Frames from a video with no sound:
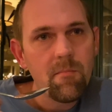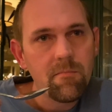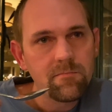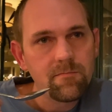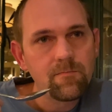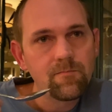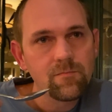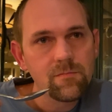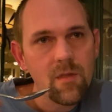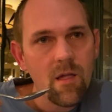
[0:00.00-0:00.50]

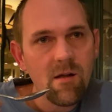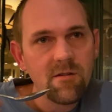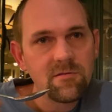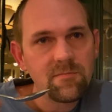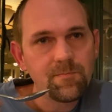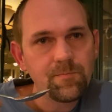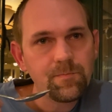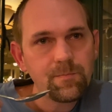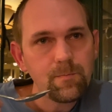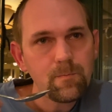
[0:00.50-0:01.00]
dessert
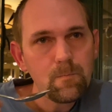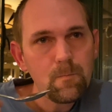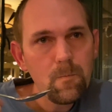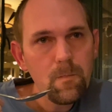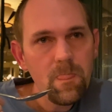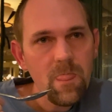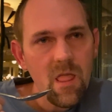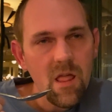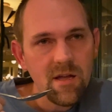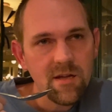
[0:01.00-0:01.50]
option.
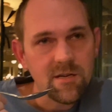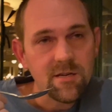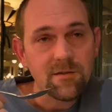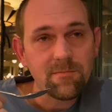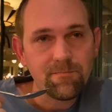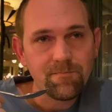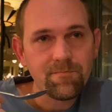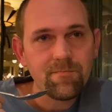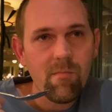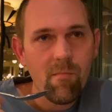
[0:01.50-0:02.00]
It's kind of
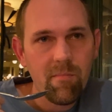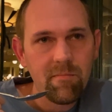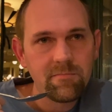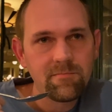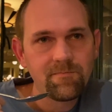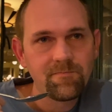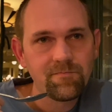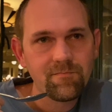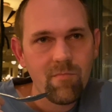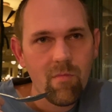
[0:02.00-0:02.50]
a go-to
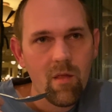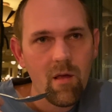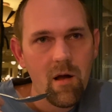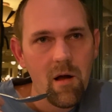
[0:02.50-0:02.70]
for us.